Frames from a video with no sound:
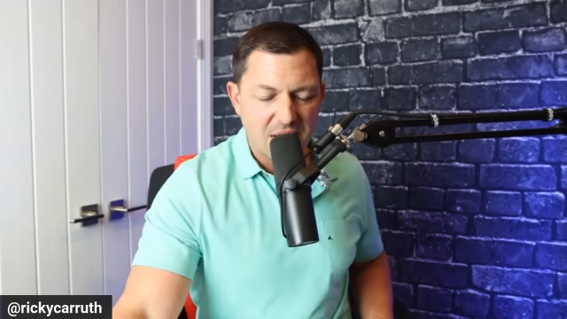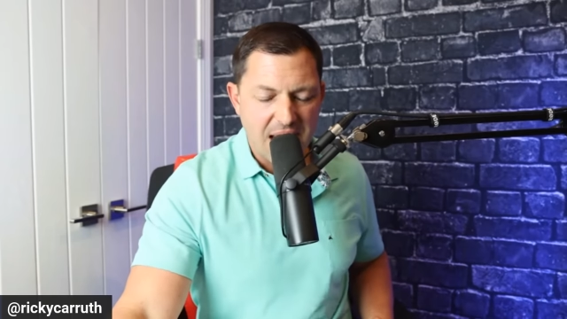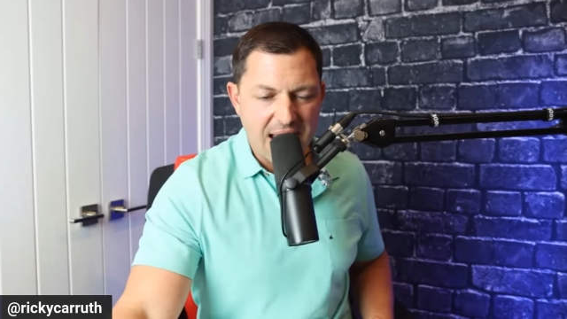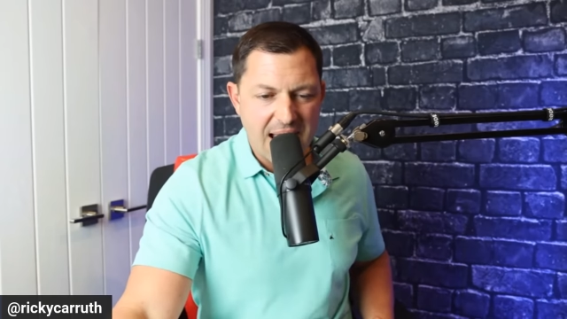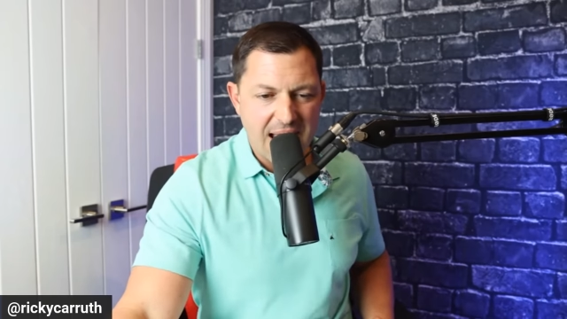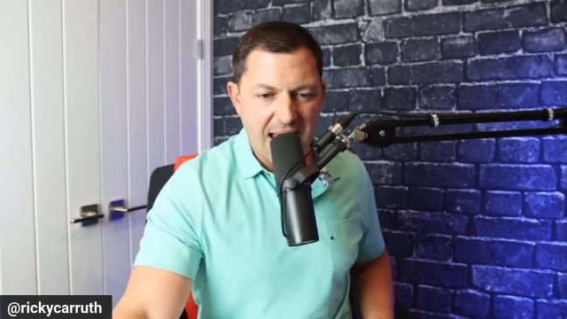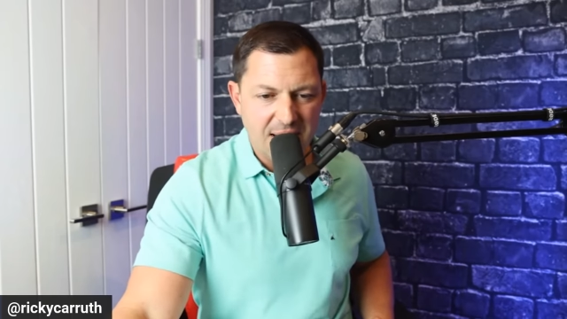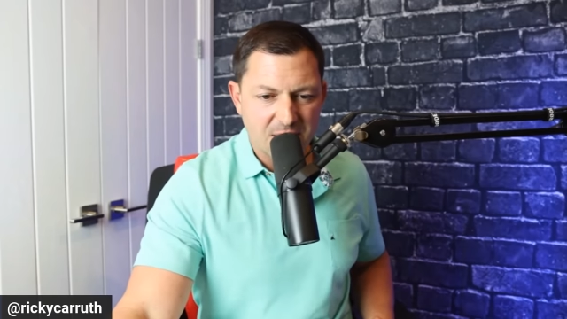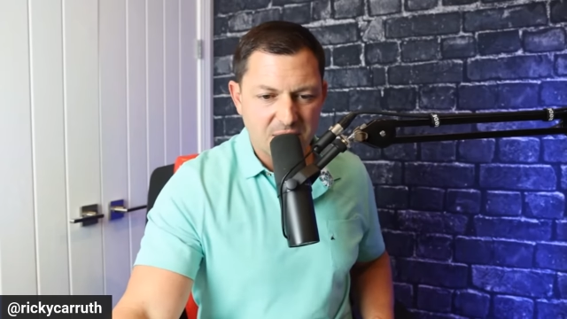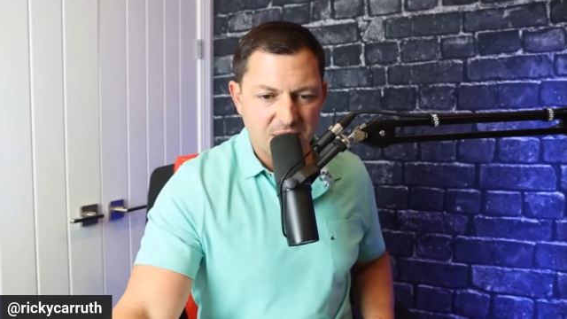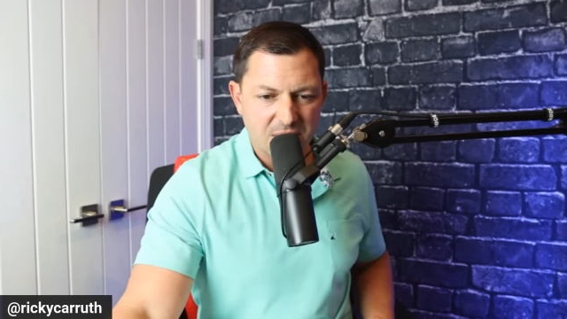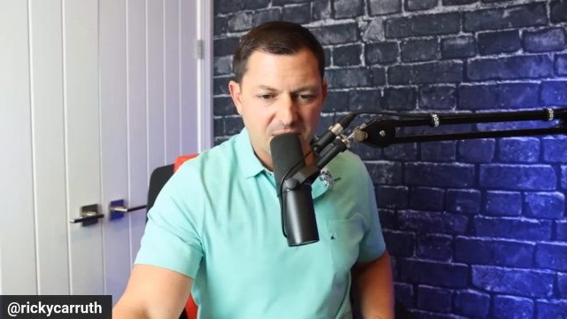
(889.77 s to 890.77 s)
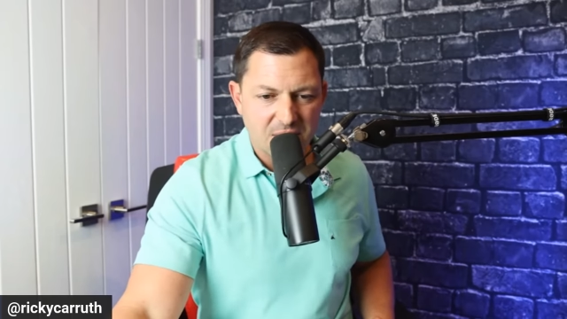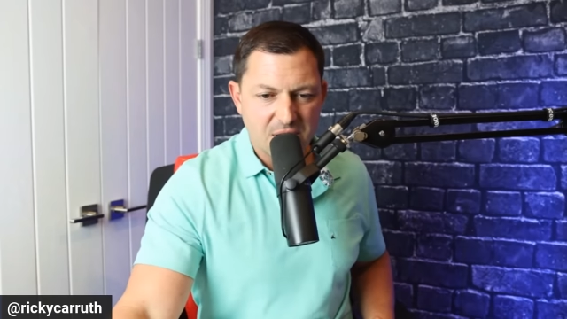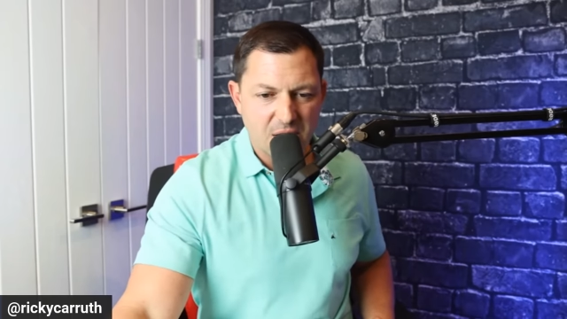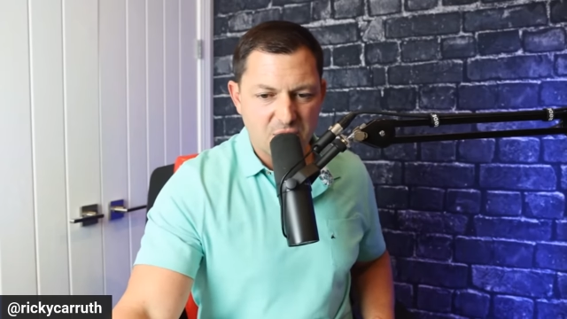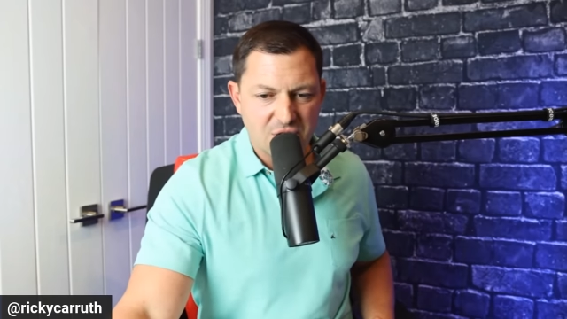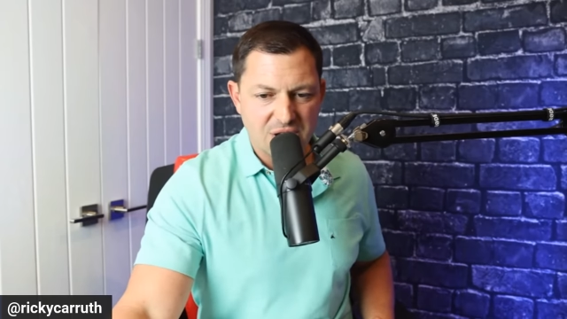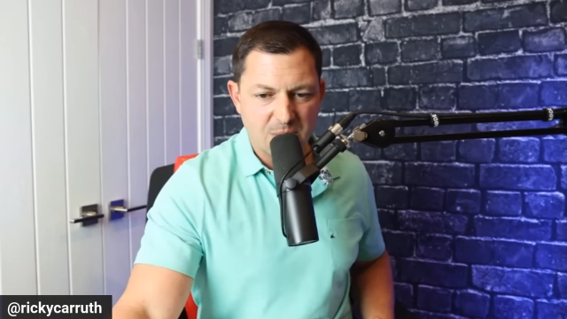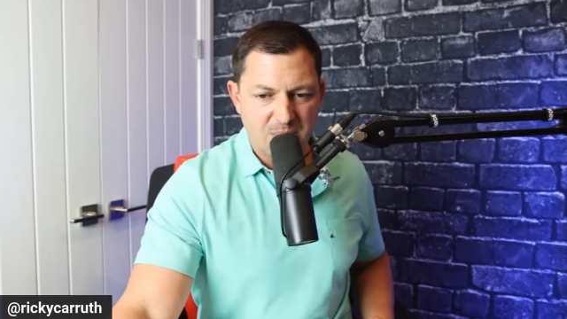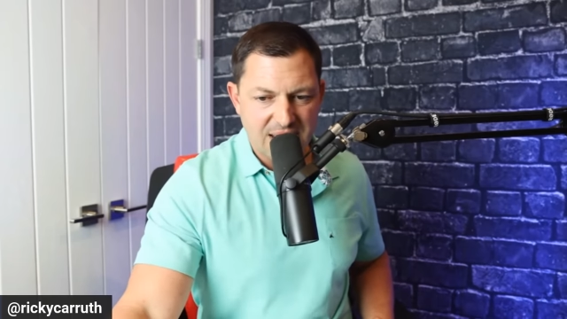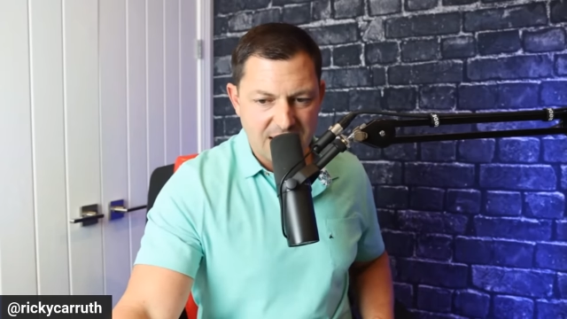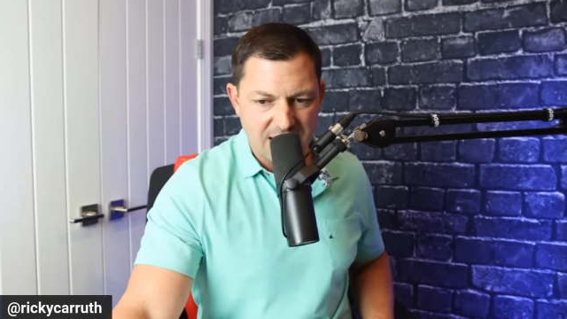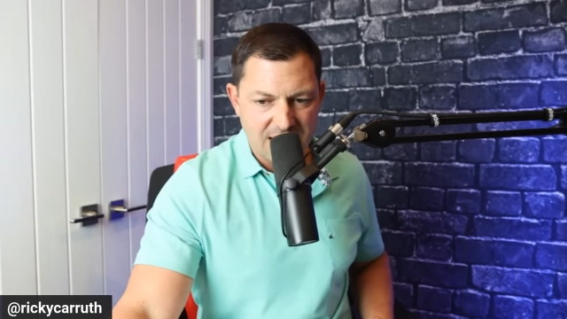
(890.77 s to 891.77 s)
at you know
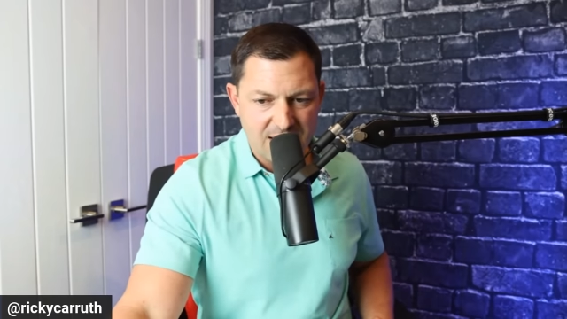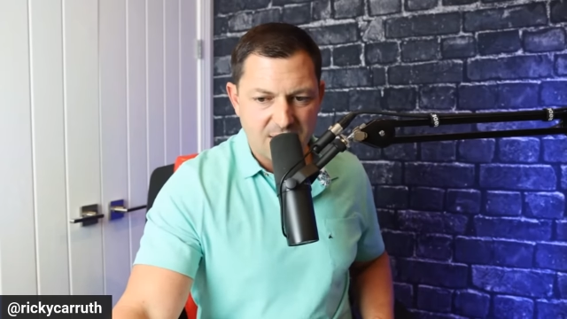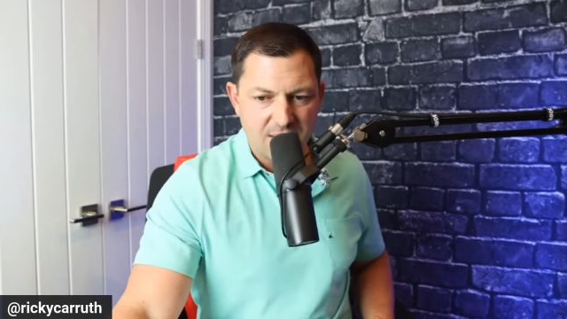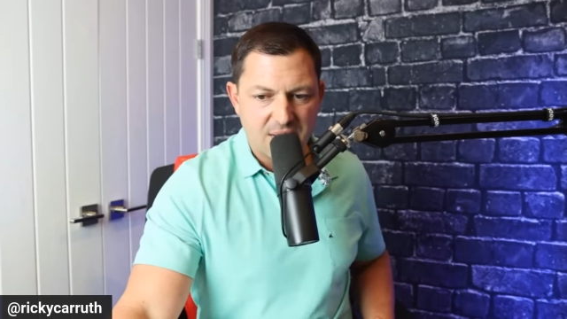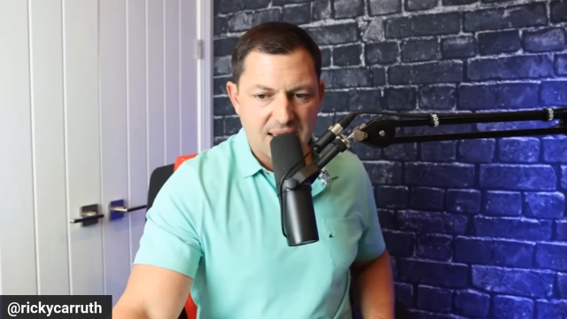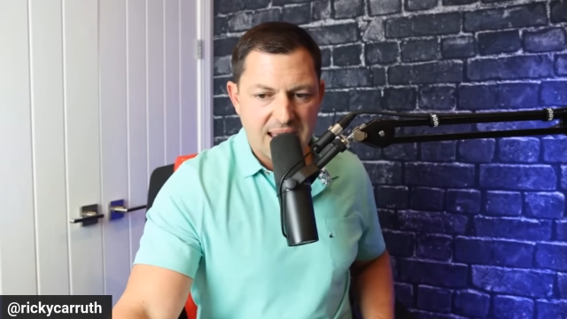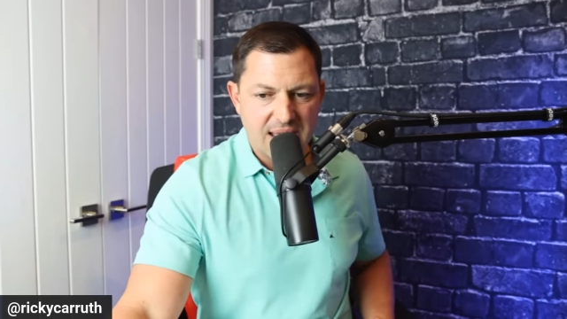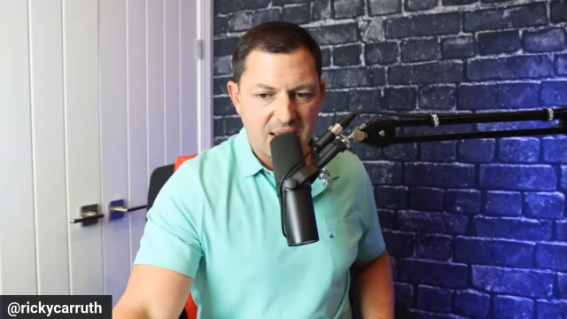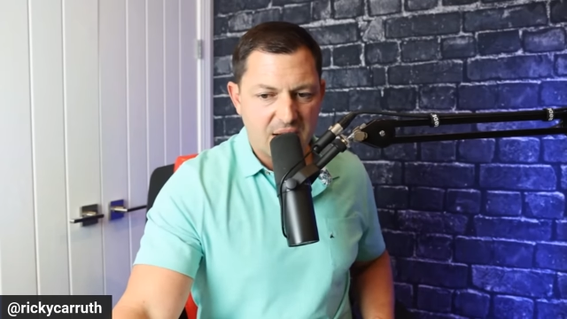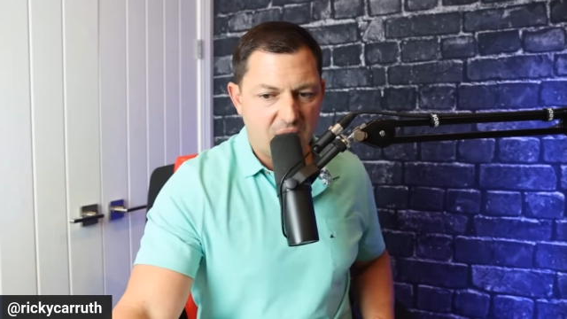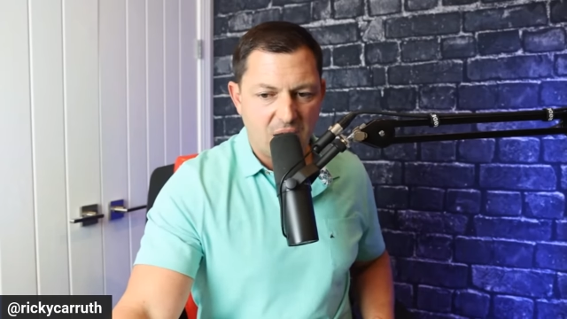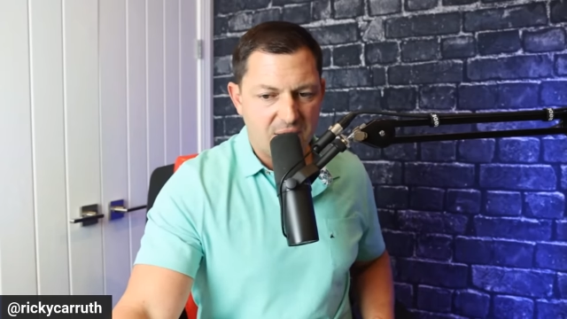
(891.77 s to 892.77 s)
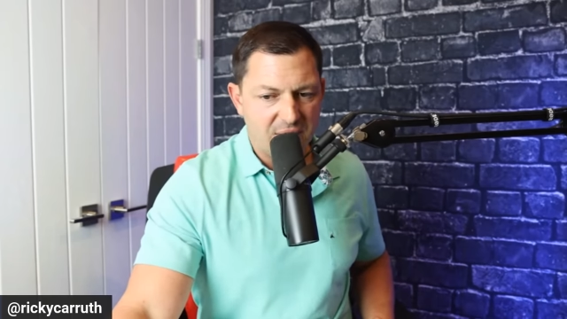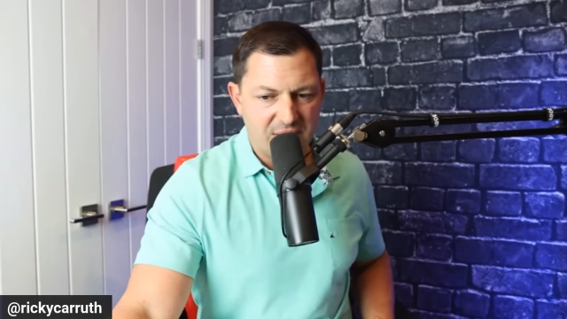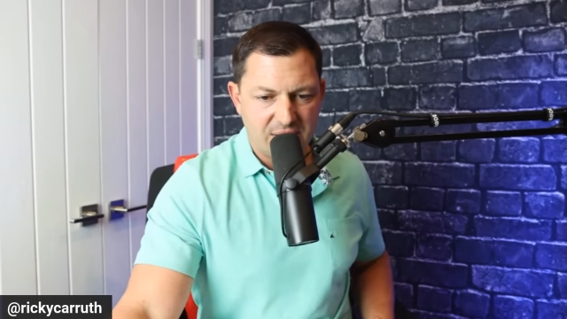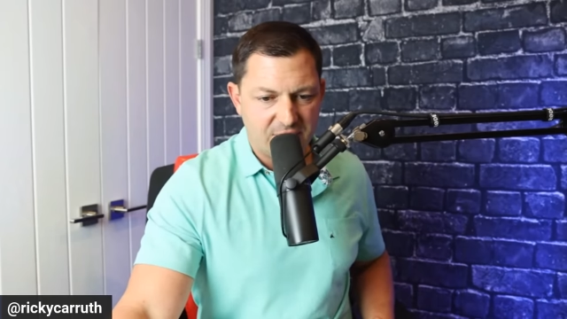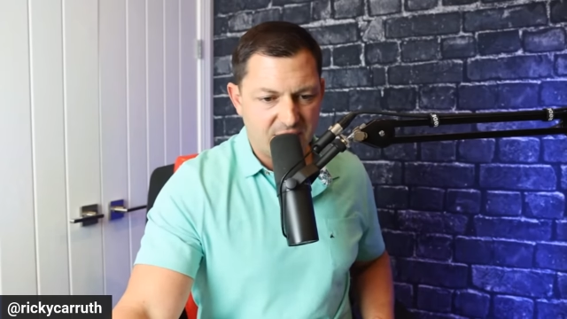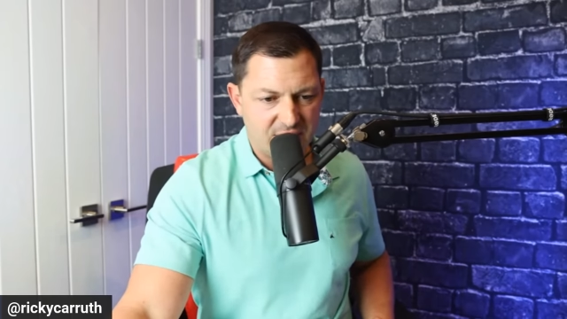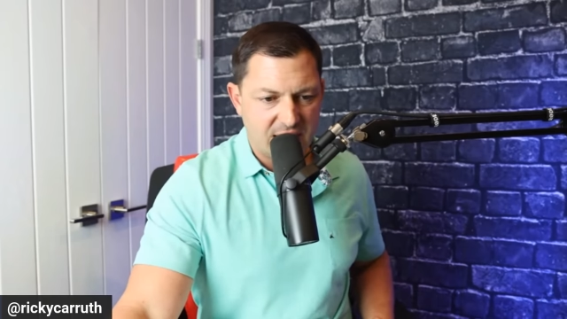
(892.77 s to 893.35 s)
GDP, and all the different